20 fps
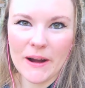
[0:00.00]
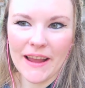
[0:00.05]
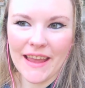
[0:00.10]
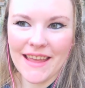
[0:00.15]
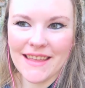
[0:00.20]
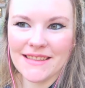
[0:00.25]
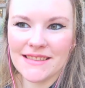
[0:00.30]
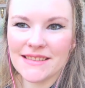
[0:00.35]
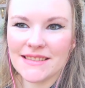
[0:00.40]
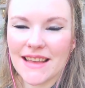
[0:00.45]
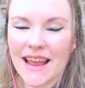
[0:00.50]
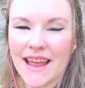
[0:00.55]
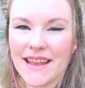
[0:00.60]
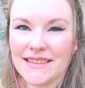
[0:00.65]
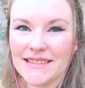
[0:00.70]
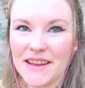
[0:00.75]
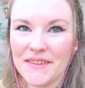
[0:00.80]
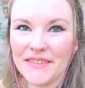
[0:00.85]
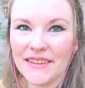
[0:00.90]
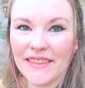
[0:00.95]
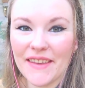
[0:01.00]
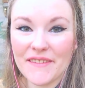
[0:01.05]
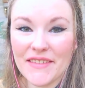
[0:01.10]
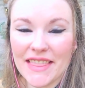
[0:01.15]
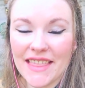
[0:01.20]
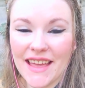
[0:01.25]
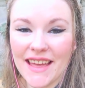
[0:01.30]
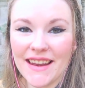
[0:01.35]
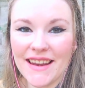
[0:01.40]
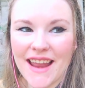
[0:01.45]
Perkins and David
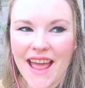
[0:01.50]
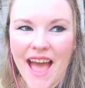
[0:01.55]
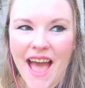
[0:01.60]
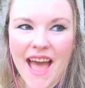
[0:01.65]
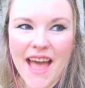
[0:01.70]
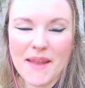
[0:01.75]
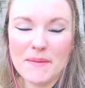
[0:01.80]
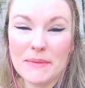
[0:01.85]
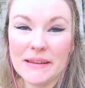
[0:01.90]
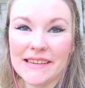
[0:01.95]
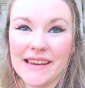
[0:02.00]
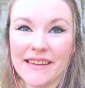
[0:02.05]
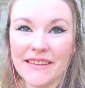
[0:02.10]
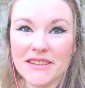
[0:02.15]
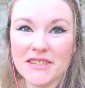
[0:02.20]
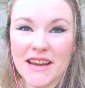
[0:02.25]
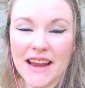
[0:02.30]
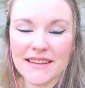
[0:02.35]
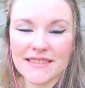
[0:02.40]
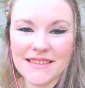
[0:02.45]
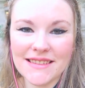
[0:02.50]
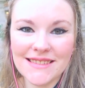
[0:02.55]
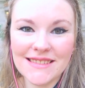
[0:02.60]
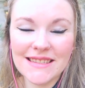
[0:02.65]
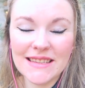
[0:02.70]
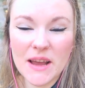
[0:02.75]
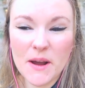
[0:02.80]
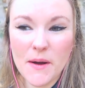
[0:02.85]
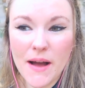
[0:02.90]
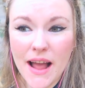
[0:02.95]
Levithan at McNally Jackson,
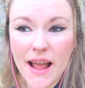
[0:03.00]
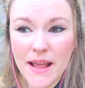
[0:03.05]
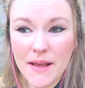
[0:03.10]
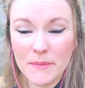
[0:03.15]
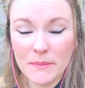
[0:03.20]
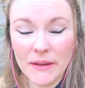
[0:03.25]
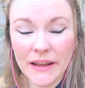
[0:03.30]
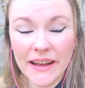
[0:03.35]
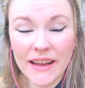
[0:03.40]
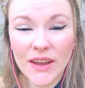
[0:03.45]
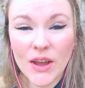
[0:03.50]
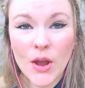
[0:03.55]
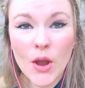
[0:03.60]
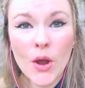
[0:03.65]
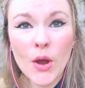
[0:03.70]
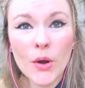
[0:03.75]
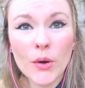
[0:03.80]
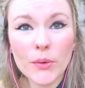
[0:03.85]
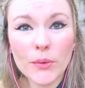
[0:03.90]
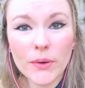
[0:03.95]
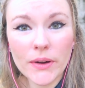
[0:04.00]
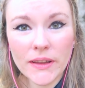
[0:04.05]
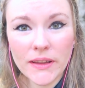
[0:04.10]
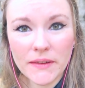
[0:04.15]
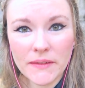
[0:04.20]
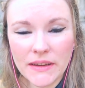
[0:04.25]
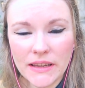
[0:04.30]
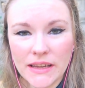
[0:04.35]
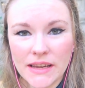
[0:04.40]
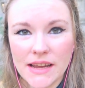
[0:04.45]
so I am like
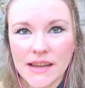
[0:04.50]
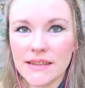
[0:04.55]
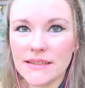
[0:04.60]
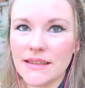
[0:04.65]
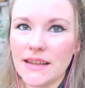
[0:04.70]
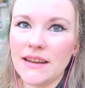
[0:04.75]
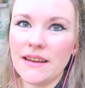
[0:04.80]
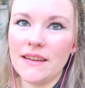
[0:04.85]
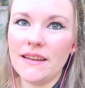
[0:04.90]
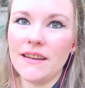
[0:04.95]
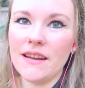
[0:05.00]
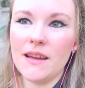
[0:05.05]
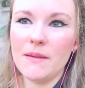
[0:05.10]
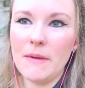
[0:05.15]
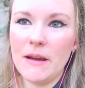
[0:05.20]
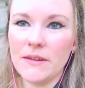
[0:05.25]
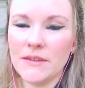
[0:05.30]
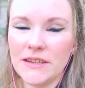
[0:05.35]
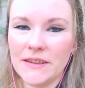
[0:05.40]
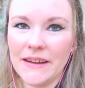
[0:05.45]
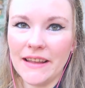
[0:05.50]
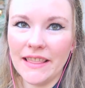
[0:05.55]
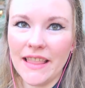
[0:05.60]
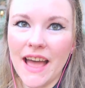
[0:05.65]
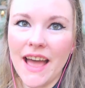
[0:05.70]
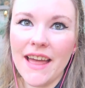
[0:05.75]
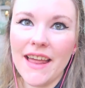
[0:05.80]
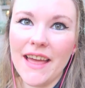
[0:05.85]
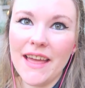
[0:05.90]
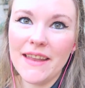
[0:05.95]
really, really excited about doing
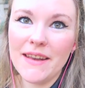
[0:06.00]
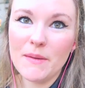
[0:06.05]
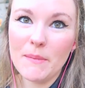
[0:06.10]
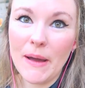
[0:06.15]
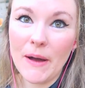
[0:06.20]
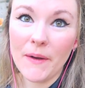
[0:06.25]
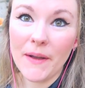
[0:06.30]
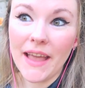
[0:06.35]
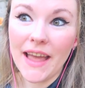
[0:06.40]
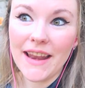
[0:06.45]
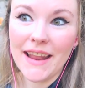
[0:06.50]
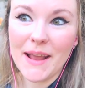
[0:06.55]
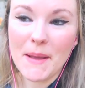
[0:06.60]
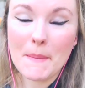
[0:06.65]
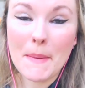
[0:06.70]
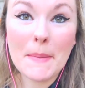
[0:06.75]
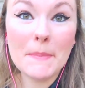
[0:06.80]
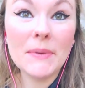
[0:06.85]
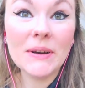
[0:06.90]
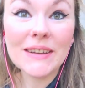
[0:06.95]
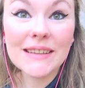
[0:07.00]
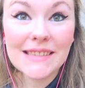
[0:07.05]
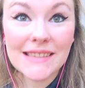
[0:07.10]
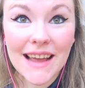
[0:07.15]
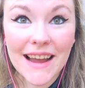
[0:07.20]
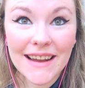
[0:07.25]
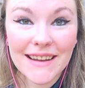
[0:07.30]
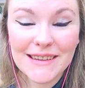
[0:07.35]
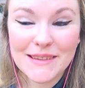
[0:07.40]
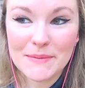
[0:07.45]
that and about getting my book
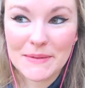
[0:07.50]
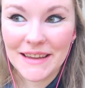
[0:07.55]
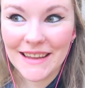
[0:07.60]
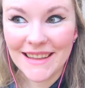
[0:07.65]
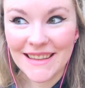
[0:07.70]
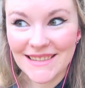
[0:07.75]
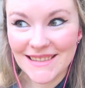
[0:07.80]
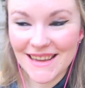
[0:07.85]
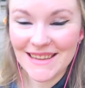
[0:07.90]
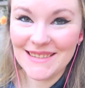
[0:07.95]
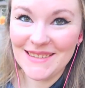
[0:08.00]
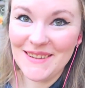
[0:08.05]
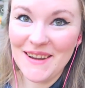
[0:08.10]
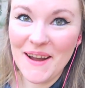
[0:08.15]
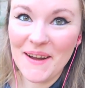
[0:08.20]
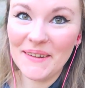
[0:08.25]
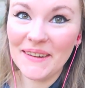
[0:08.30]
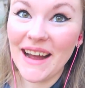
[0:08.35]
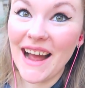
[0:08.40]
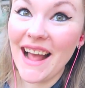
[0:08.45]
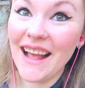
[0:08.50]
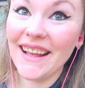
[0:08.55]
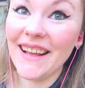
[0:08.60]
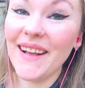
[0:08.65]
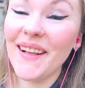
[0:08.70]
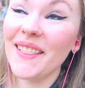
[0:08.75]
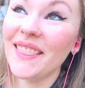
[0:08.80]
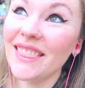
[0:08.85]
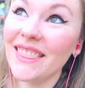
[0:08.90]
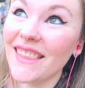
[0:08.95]
signed because, as you know, I
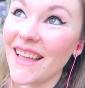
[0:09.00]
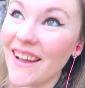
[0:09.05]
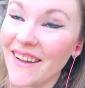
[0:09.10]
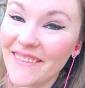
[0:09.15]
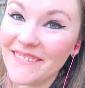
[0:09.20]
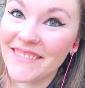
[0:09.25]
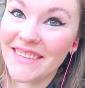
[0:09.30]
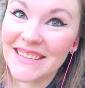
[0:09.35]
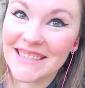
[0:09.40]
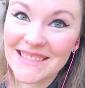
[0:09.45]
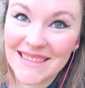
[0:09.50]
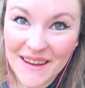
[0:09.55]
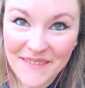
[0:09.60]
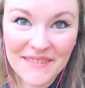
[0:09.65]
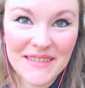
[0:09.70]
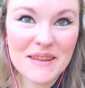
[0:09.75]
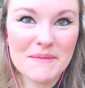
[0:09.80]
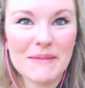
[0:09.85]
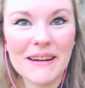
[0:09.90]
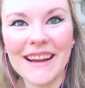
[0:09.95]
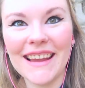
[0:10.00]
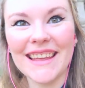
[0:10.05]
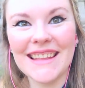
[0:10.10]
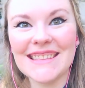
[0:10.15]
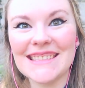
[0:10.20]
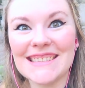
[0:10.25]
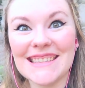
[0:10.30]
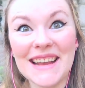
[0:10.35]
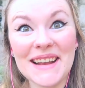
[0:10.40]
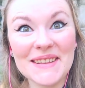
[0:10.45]
love Stephanie
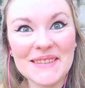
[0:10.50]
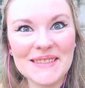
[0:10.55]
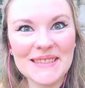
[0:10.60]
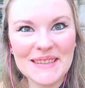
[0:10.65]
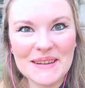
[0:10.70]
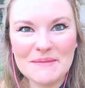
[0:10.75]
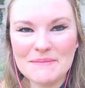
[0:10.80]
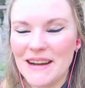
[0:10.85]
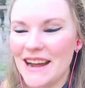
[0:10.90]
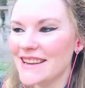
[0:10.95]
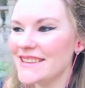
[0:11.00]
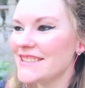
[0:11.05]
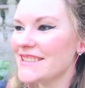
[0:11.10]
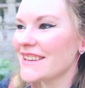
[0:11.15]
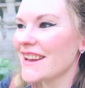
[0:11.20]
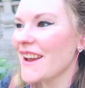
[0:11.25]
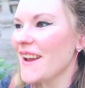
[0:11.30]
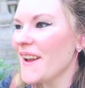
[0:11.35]
Perkins like so much.